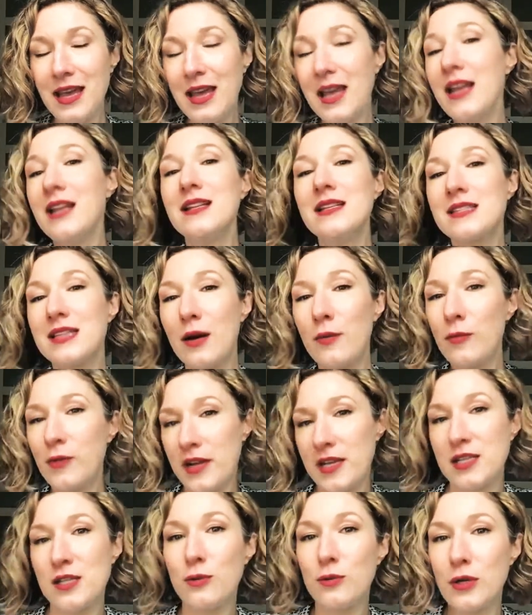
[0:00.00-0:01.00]
in some
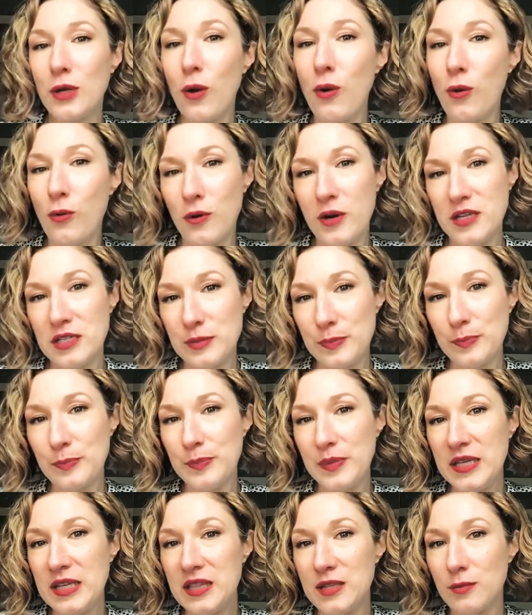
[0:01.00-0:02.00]
ways you will always
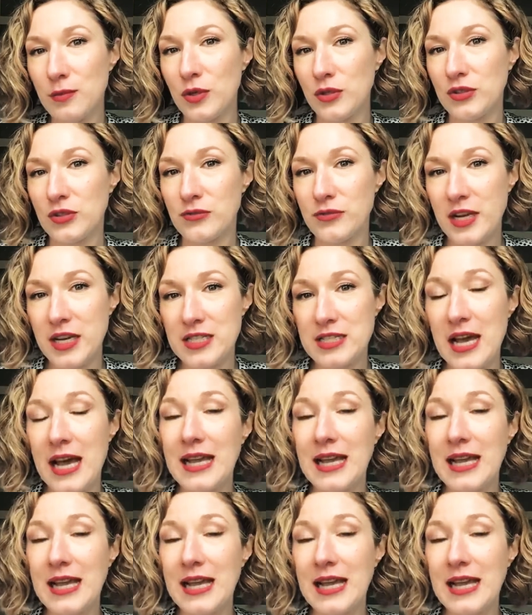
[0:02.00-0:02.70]
be the moderator